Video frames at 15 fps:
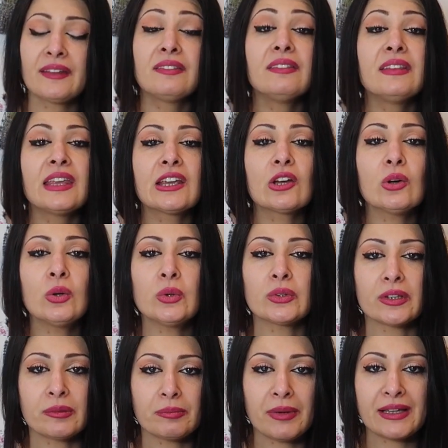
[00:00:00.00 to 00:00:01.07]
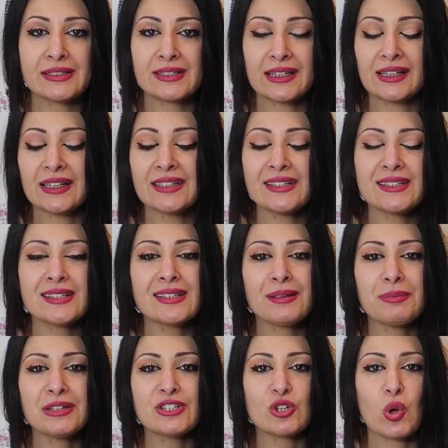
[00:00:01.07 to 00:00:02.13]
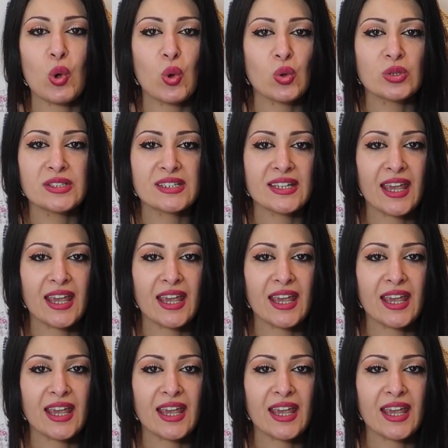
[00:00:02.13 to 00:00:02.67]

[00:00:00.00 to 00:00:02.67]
Nikon. Basically this is a bit old